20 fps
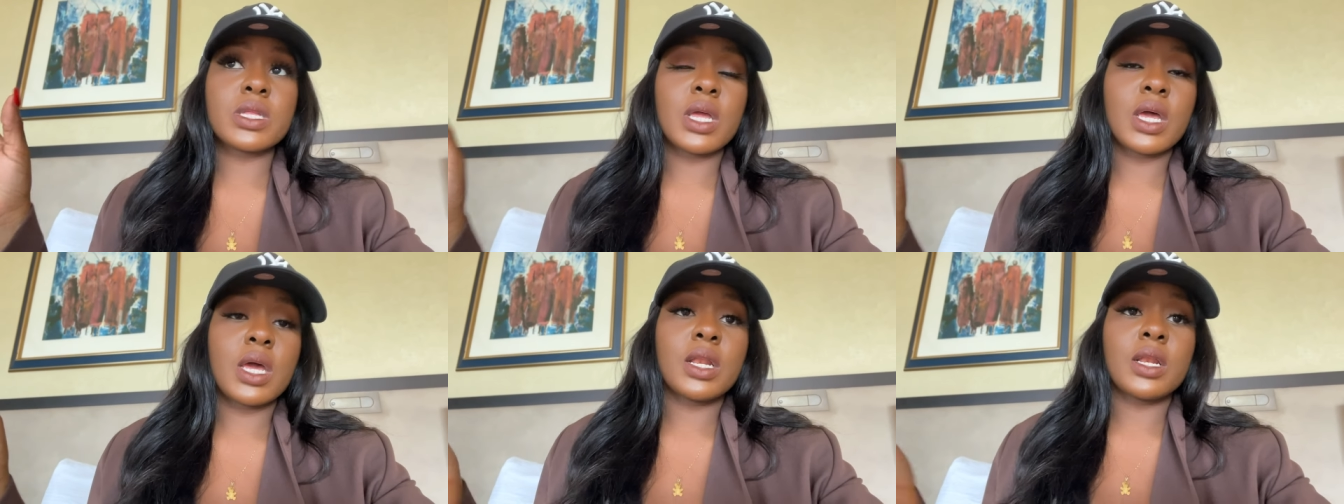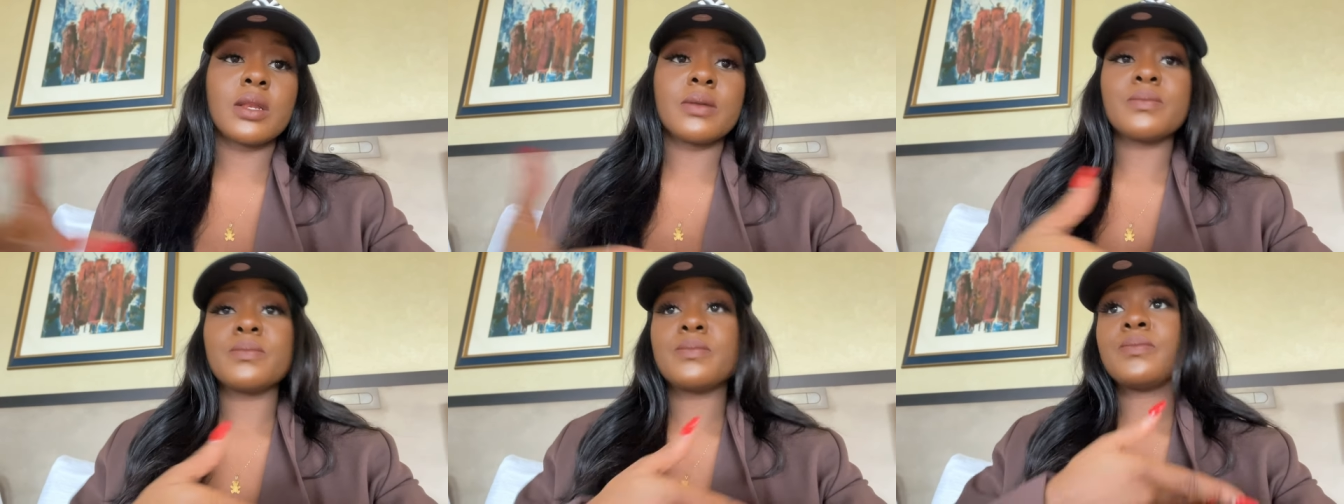
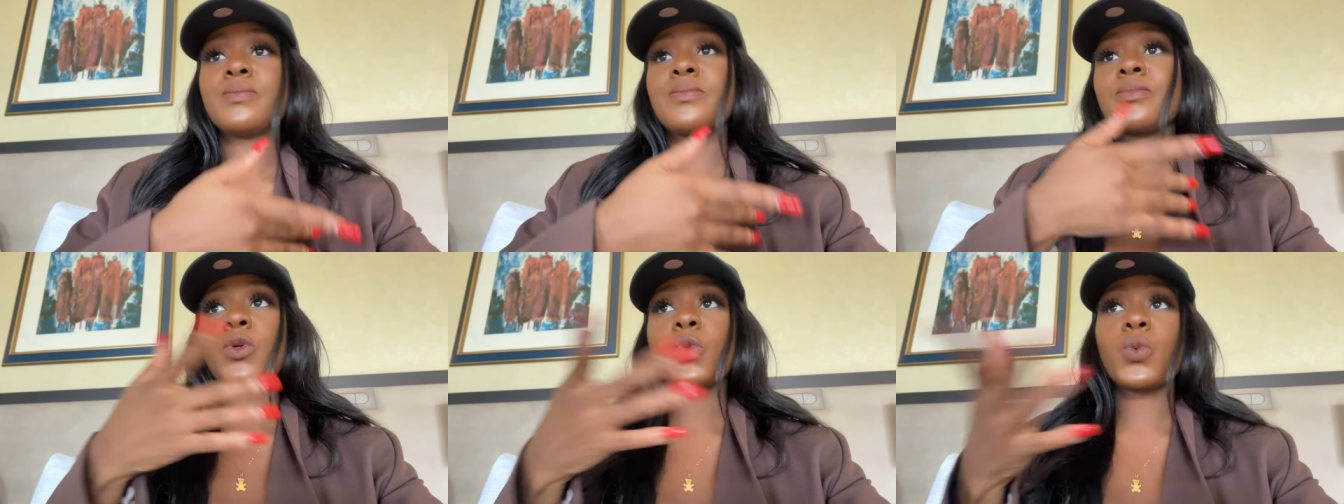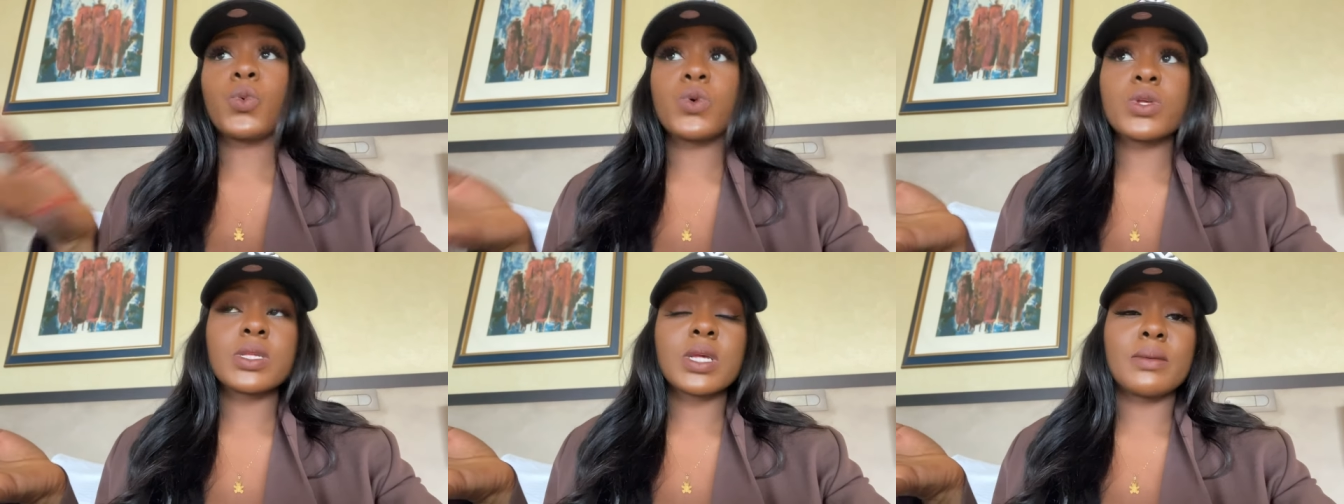Then
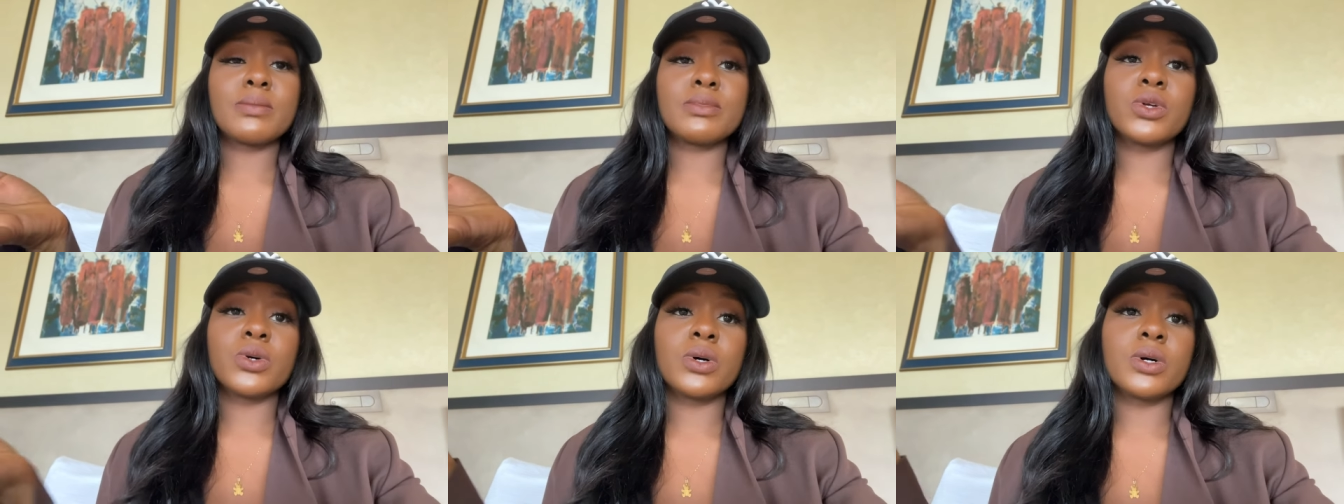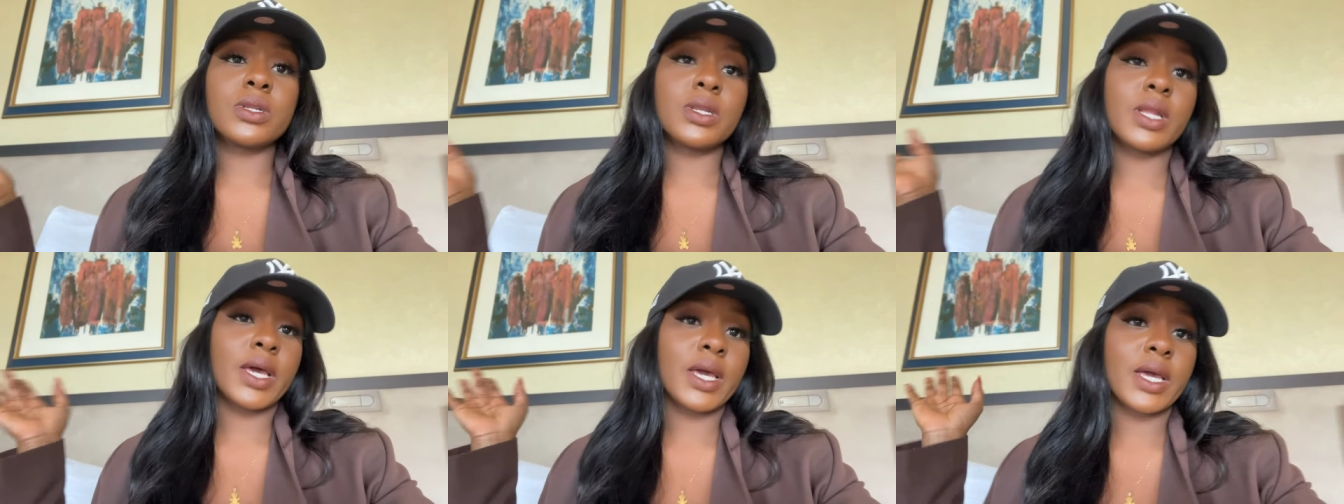once I'm
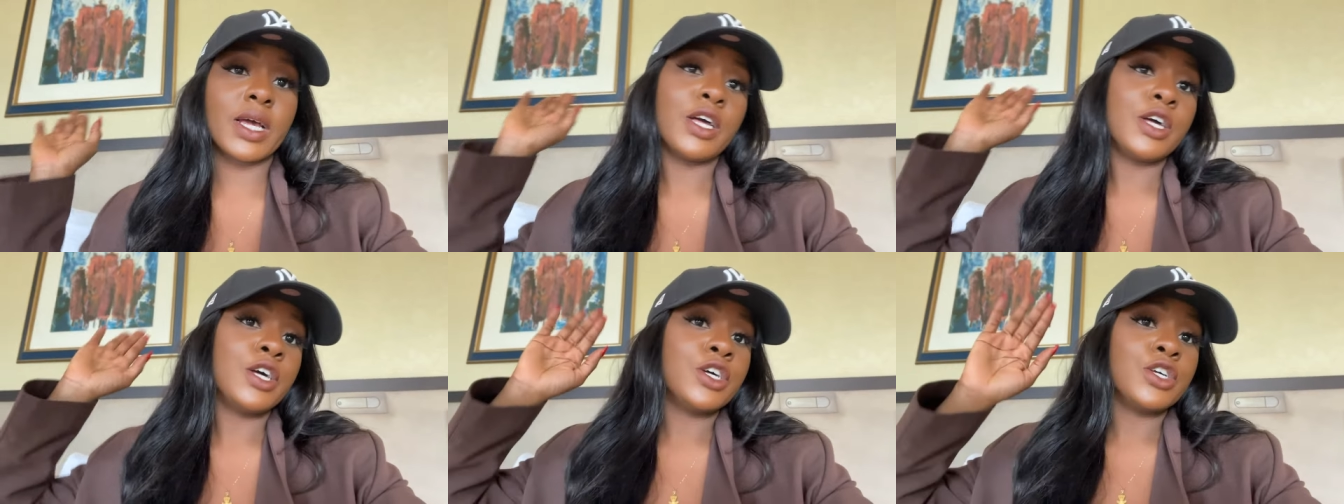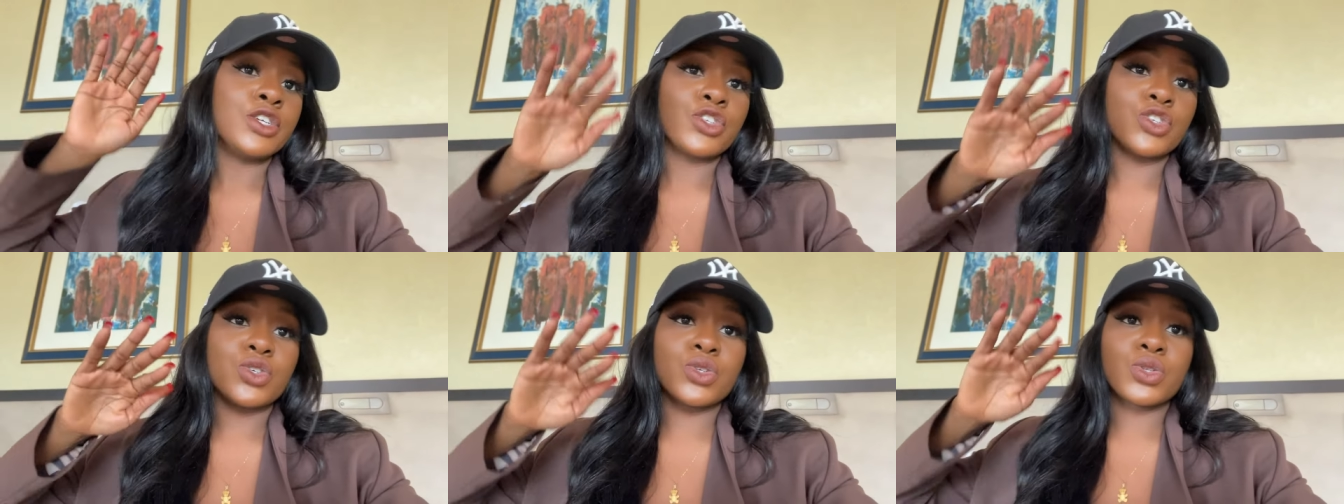done, like,
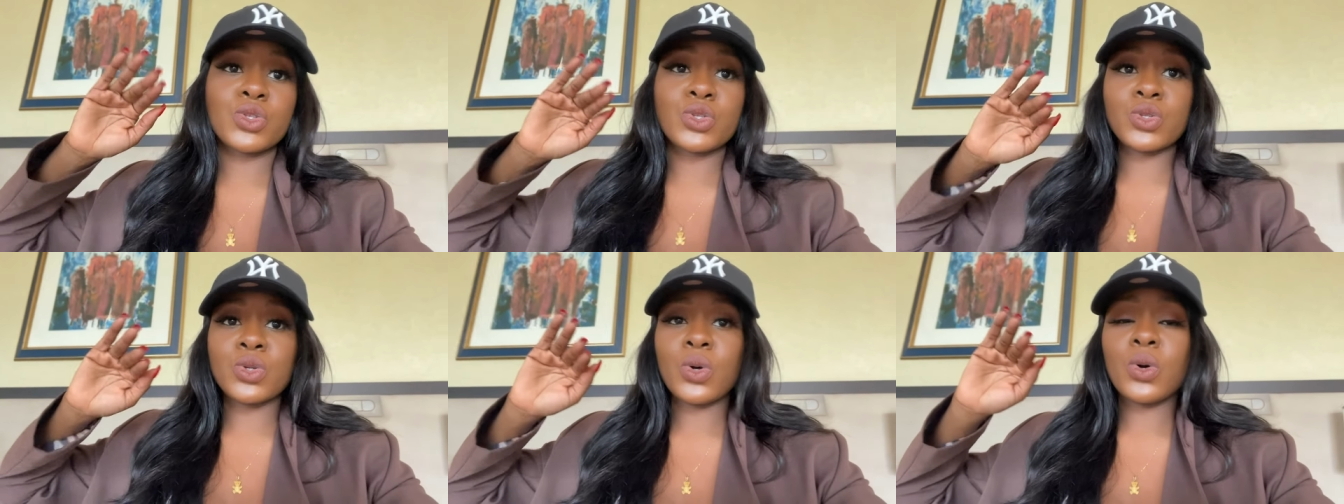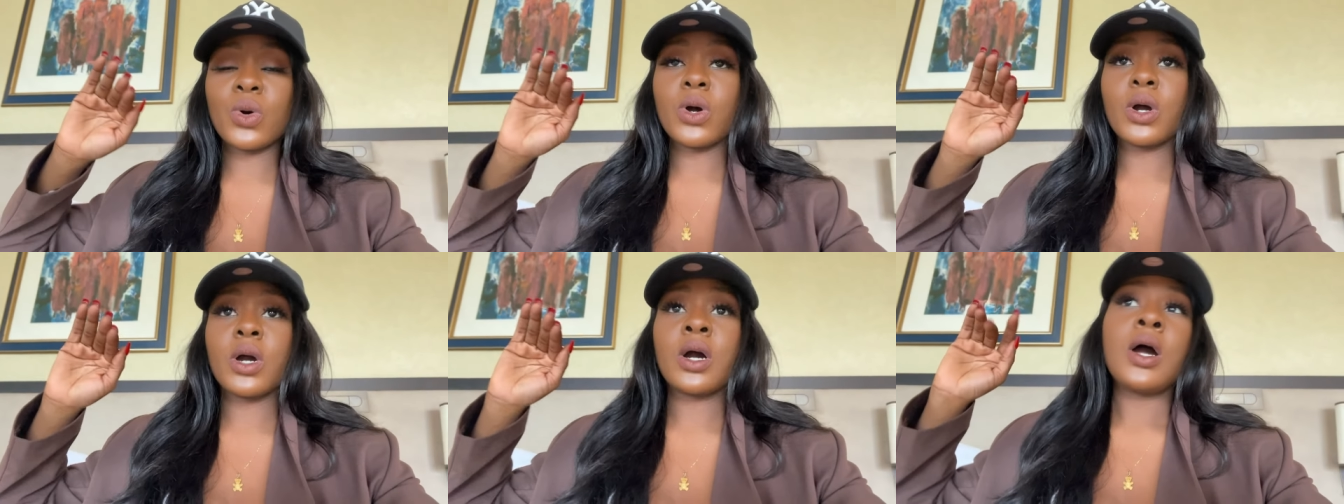just
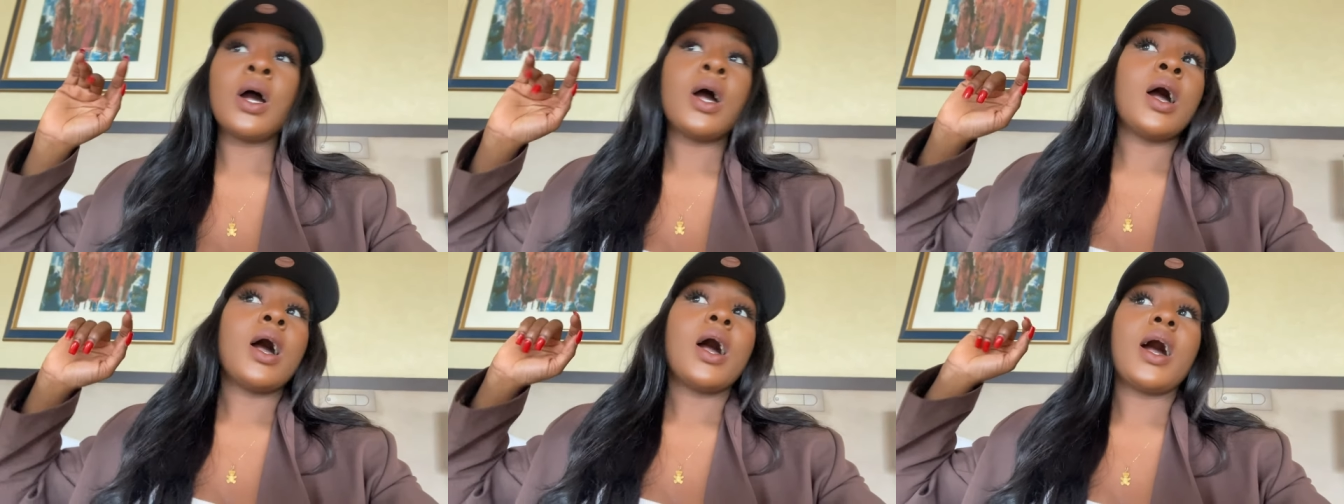talk.